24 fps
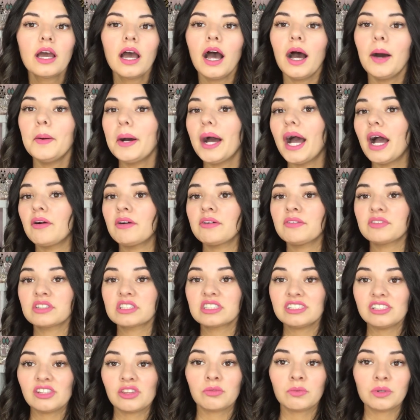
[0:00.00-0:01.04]
However,
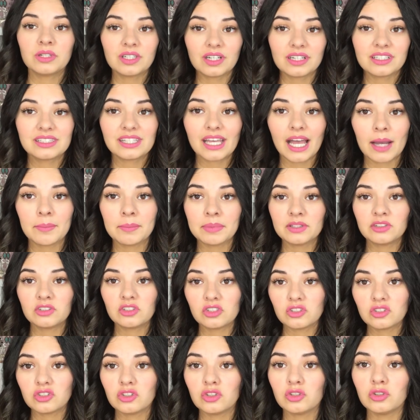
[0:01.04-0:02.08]
T3 does happen to
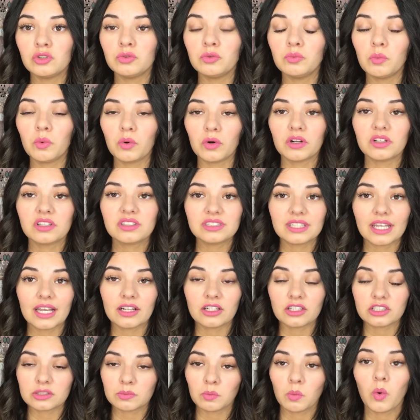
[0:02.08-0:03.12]
do more
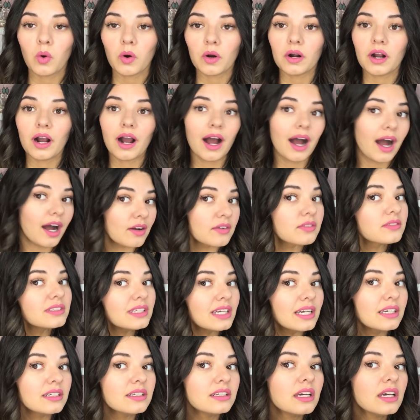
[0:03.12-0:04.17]
sales more
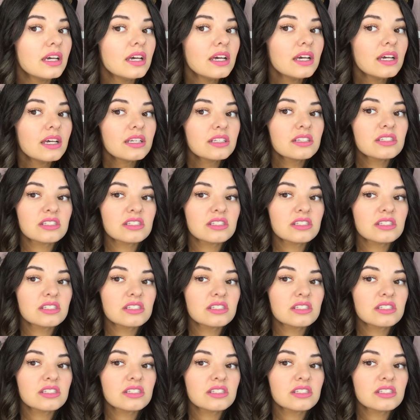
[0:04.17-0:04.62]
often.